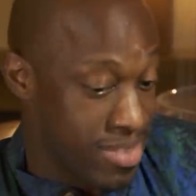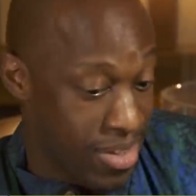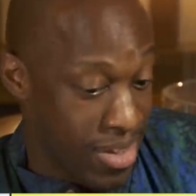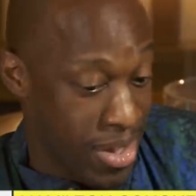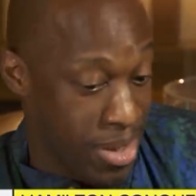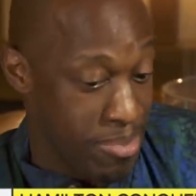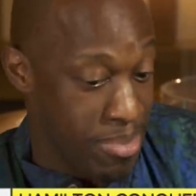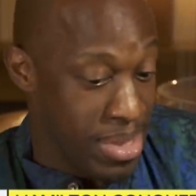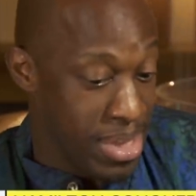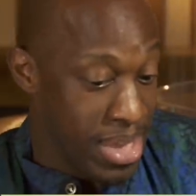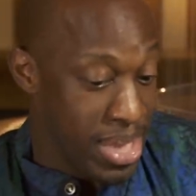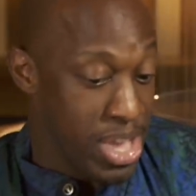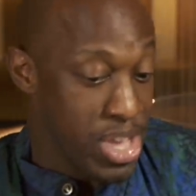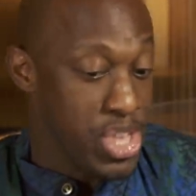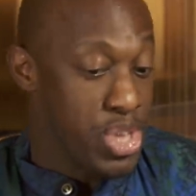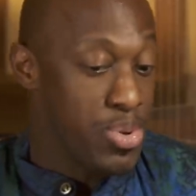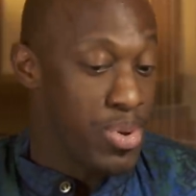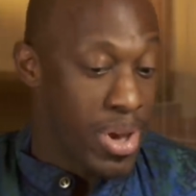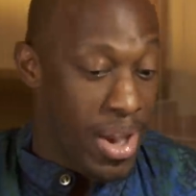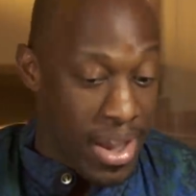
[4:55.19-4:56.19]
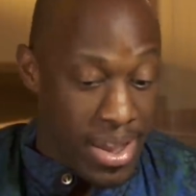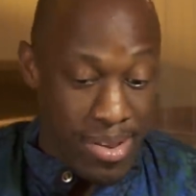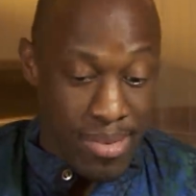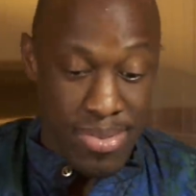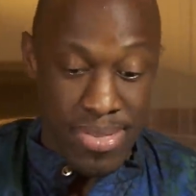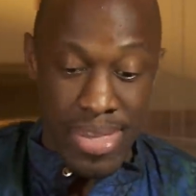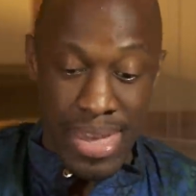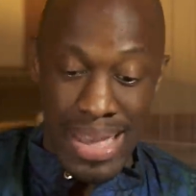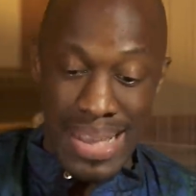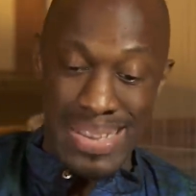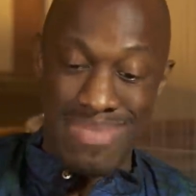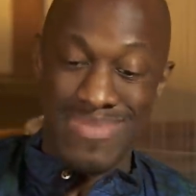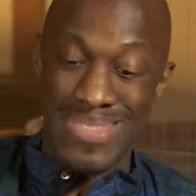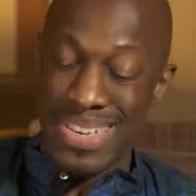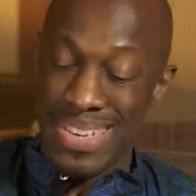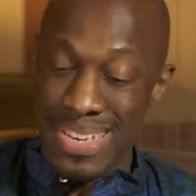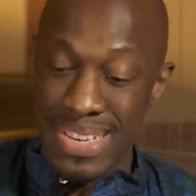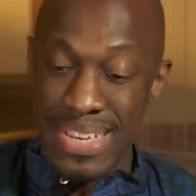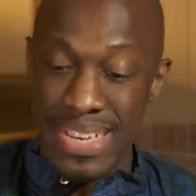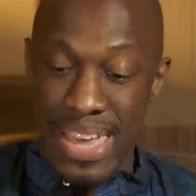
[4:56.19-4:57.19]
time, you kind of think,
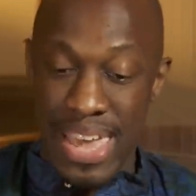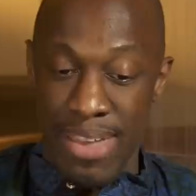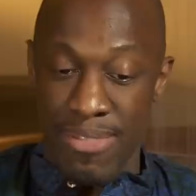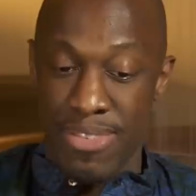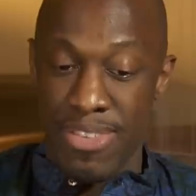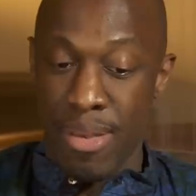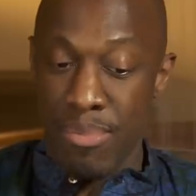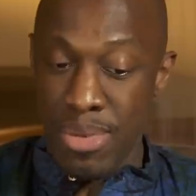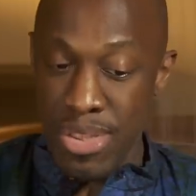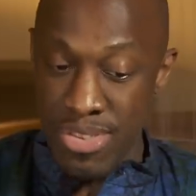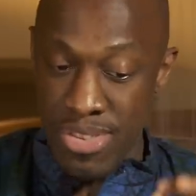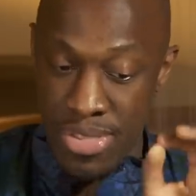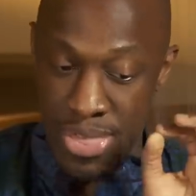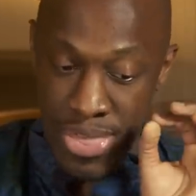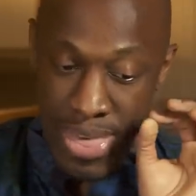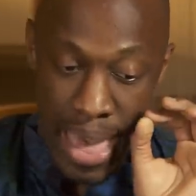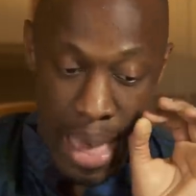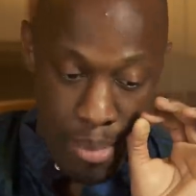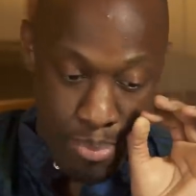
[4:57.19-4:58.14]
if someone's that